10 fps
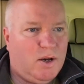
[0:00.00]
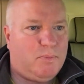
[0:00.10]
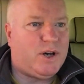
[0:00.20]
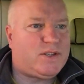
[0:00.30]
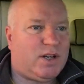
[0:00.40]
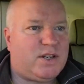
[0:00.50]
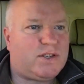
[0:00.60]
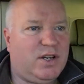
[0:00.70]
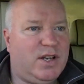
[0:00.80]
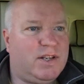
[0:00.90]
But I
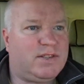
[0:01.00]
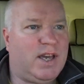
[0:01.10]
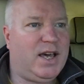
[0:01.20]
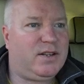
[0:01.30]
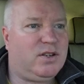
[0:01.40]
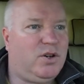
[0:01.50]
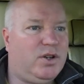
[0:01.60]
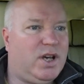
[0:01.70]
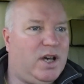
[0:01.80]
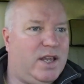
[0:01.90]
decided then
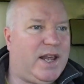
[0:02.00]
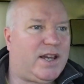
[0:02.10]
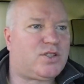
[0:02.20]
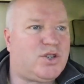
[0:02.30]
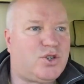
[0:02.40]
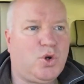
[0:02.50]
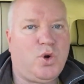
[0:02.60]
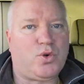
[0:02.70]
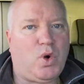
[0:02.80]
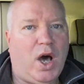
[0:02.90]
on a next
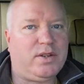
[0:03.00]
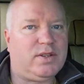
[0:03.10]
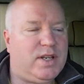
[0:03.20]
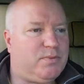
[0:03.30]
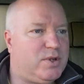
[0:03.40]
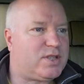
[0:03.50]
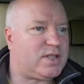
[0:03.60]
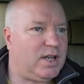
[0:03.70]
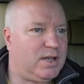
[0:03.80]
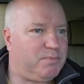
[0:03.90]
short run, it
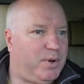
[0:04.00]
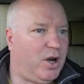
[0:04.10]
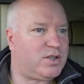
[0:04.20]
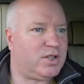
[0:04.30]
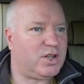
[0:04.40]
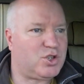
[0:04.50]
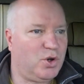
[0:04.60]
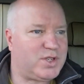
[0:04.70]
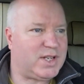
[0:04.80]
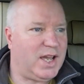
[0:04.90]
was parked at a
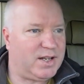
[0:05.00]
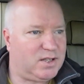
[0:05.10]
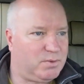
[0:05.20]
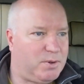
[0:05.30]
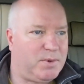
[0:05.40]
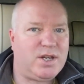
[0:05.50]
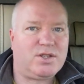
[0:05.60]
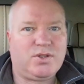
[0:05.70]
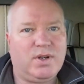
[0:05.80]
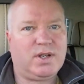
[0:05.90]
jaunty angle. We went
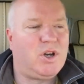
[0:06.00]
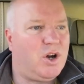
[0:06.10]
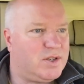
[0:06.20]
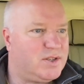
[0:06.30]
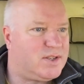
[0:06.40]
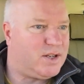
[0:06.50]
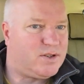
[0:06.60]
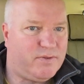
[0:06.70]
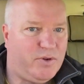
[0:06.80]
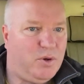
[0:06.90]
into a garden
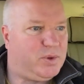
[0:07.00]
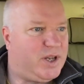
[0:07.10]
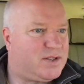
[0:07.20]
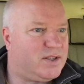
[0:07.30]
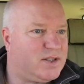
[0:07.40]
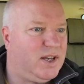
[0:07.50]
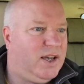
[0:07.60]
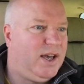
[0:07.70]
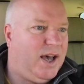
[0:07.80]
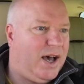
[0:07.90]
centre of all places,
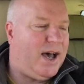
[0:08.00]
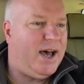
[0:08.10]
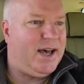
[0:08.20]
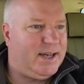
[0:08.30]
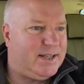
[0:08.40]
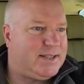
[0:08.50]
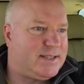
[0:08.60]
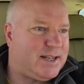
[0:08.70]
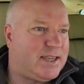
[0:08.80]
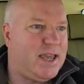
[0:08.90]

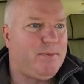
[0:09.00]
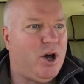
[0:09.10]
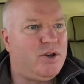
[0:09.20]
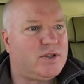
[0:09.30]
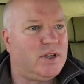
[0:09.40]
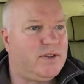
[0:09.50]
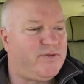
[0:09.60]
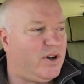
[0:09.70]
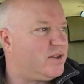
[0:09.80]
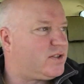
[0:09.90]
and came out, and the
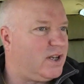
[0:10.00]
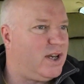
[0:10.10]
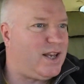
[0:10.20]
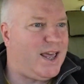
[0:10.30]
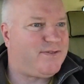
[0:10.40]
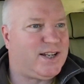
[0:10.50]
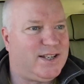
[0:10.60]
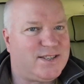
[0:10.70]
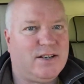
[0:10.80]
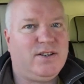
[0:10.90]
front left
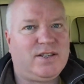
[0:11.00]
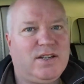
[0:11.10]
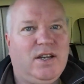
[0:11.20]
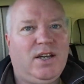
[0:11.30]
hand side